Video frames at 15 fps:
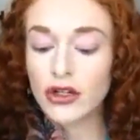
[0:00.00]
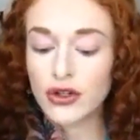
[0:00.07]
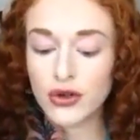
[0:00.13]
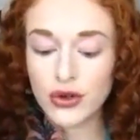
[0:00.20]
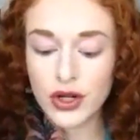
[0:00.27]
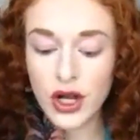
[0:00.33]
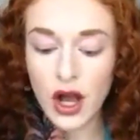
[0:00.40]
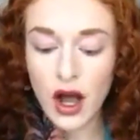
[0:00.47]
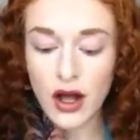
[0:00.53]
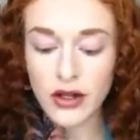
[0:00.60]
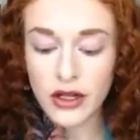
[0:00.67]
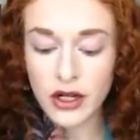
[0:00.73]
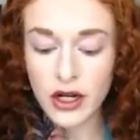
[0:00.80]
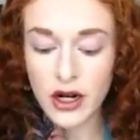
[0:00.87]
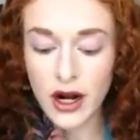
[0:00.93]
true to
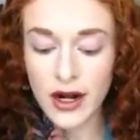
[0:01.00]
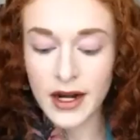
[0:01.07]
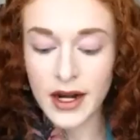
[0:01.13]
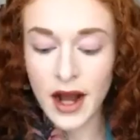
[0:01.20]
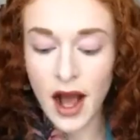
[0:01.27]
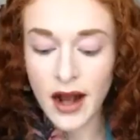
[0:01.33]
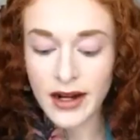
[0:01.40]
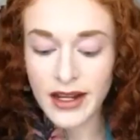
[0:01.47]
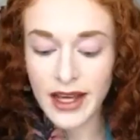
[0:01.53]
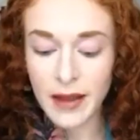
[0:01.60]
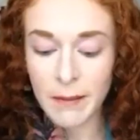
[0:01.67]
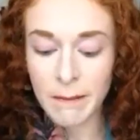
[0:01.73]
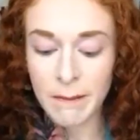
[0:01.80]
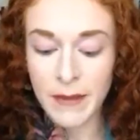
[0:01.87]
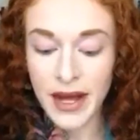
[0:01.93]
color, not
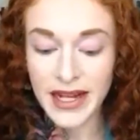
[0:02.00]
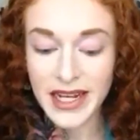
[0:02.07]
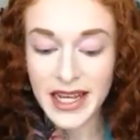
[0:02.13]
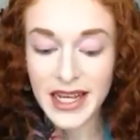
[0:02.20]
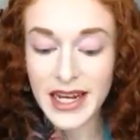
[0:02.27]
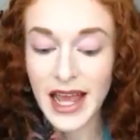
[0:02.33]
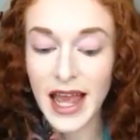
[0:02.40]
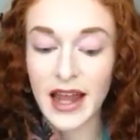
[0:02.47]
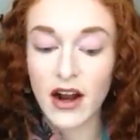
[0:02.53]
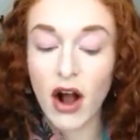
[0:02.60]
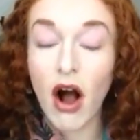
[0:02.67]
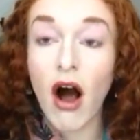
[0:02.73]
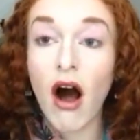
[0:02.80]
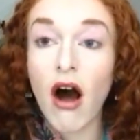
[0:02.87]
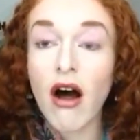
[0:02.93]
get muddied at
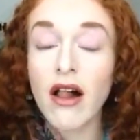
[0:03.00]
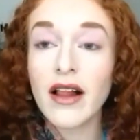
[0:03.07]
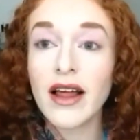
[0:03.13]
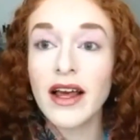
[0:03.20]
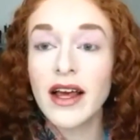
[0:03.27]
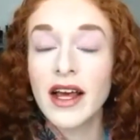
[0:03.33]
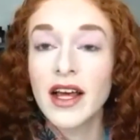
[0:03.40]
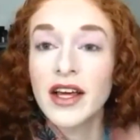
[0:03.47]
all.